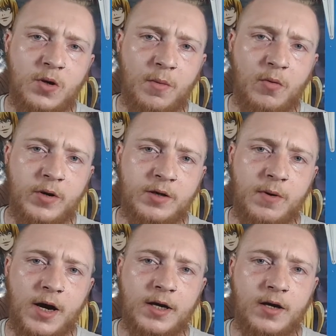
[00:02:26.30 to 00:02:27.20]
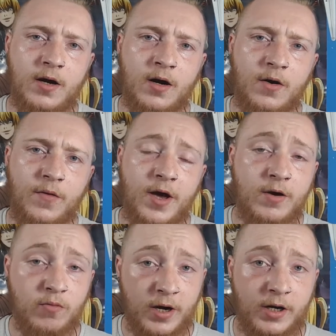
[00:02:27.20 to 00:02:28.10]
a couple of weeks back of
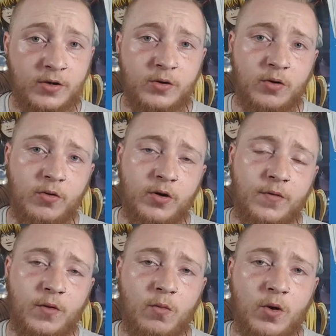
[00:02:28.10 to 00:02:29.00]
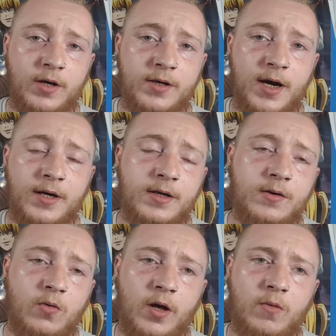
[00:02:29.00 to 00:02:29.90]
a Rick tutorial for The Walking Dead
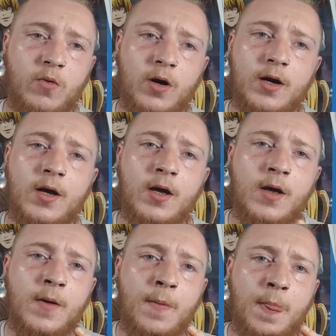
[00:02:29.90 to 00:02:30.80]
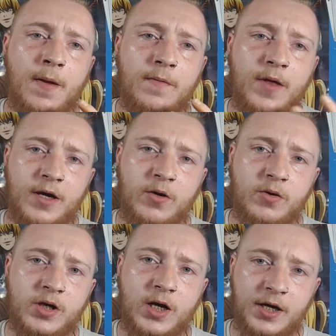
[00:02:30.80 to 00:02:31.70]
All Out War. That
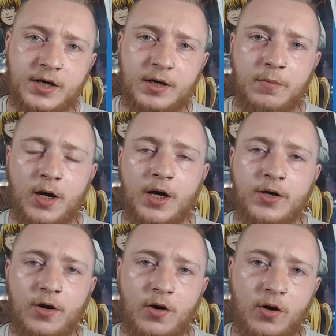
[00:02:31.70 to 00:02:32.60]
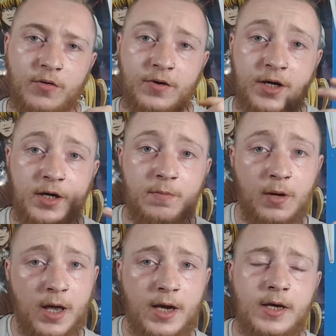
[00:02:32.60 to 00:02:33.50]
used glistening blood on the
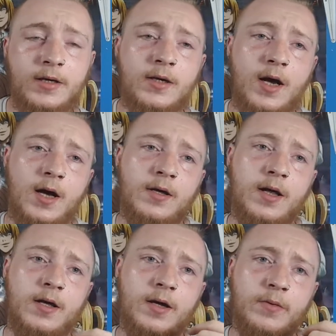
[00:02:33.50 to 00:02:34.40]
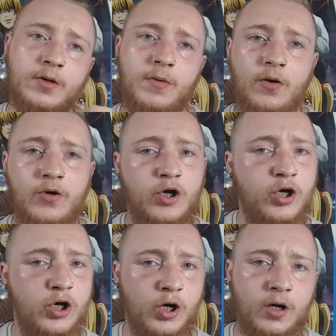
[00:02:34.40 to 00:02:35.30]
blades, and then there was a bit on the
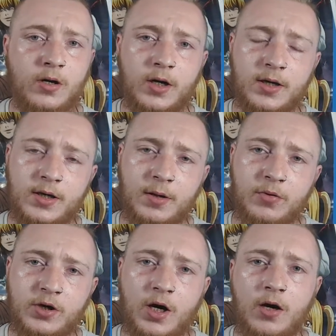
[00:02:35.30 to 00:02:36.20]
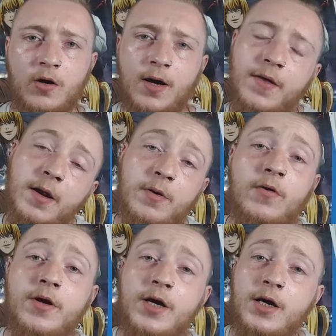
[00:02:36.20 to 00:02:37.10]
shirt, like a stipple style, and then a bit
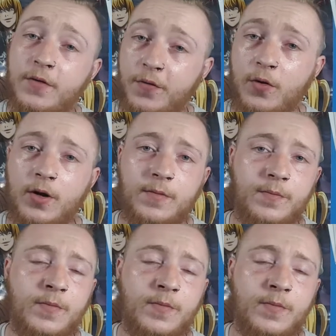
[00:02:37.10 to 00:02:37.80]
on the knee and the floor.